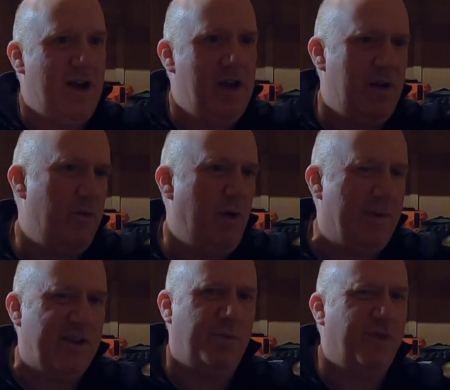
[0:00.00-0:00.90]
um, I
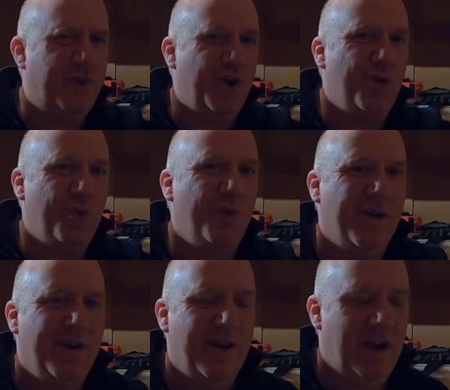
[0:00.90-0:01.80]
picked up a few
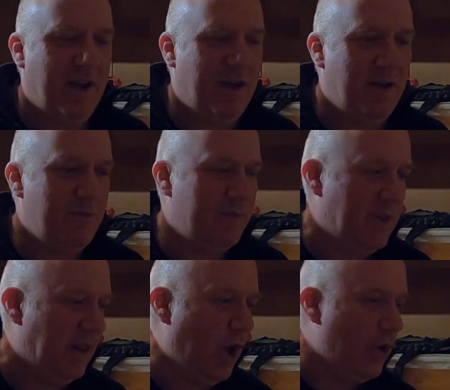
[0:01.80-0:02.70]
um,
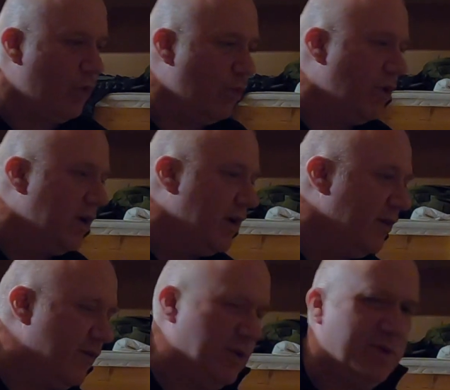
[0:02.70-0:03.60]
low
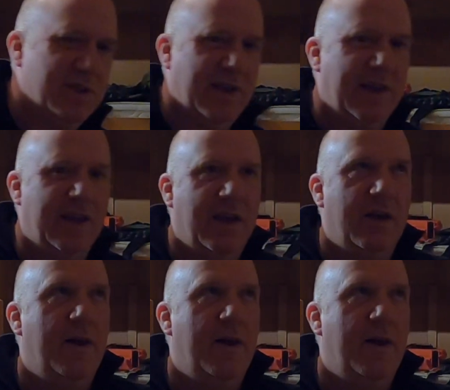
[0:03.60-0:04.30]
frequency